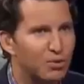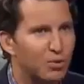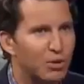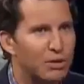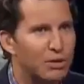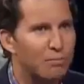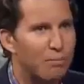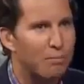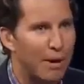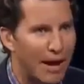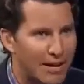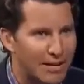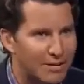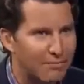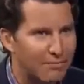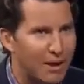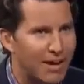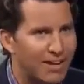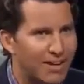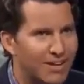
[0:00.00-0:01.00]
is between
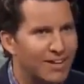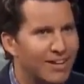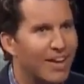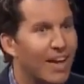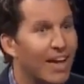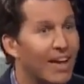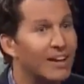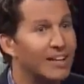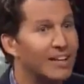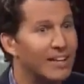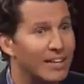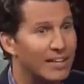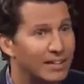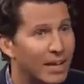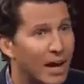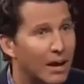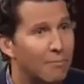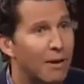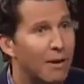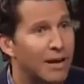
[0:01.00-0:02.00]
Peyton Manning and
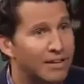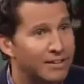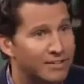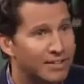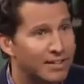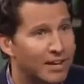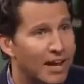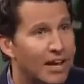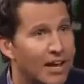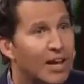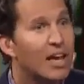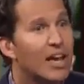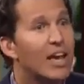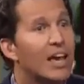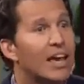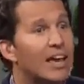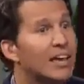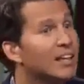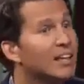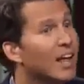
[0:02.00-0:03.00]
Eli Manning today.
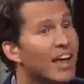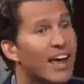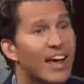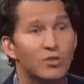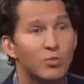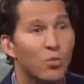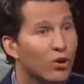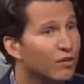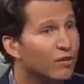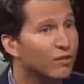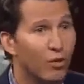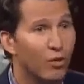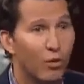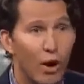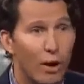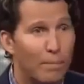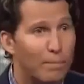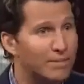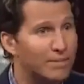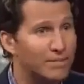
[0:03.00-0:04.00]
Eli has
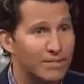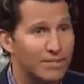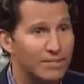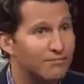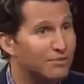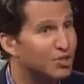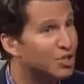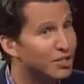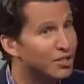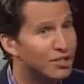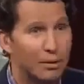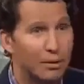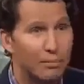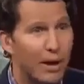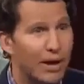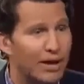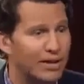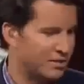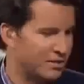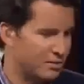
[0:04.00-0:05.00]
wonderful weapons, just
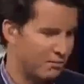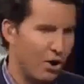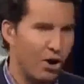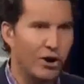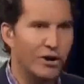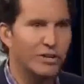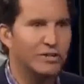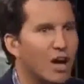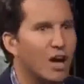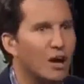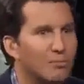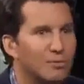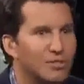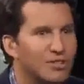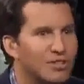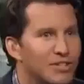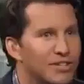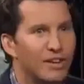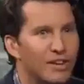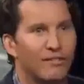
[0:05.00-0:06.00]
like Peyton. Demaryius
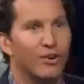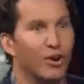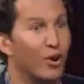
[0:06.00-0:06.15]
Thomas in